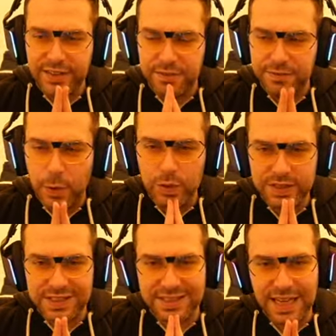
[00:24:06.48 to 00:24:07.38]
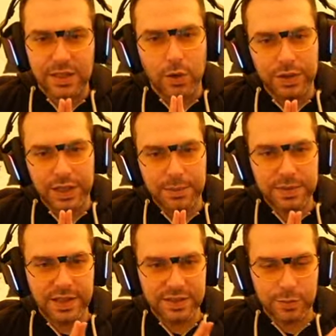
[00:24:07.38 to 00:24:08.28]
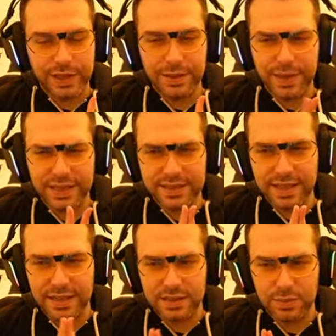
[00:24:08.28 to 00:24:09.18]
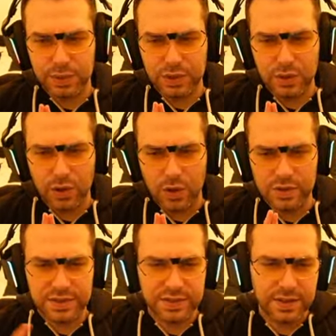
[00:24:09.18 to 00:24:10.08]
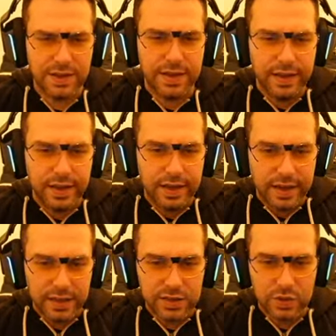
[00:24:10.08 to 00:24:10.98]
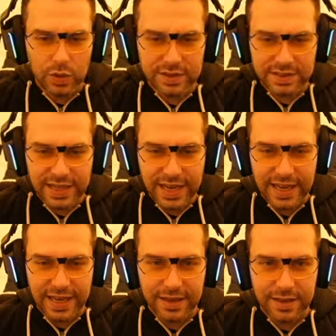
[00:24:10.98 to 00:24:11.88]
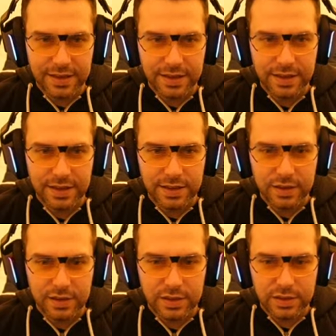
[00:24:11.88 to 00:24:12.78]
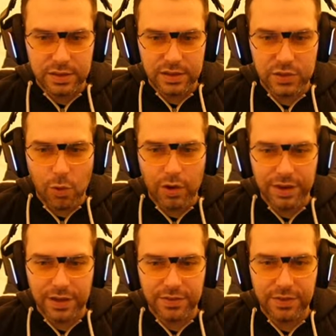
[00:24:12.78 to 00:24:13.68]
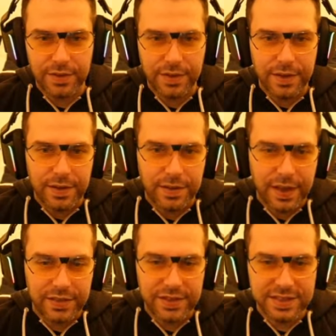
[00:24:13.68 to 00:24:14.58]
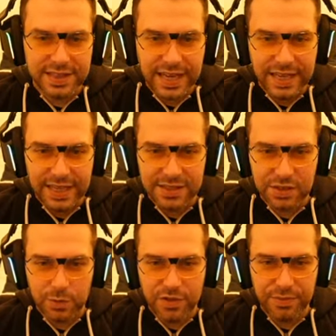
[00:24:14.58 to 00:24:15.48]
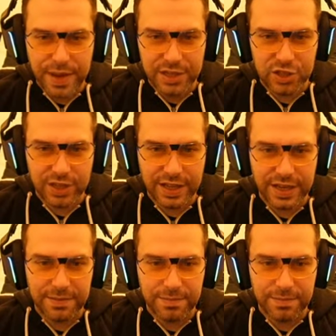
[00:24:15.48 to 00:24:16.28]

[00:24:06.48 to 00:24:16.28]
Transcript: the focus stat on him doesn't really make sense because it's not scaling strong enough. Like, the scaling isn't worth mentioning.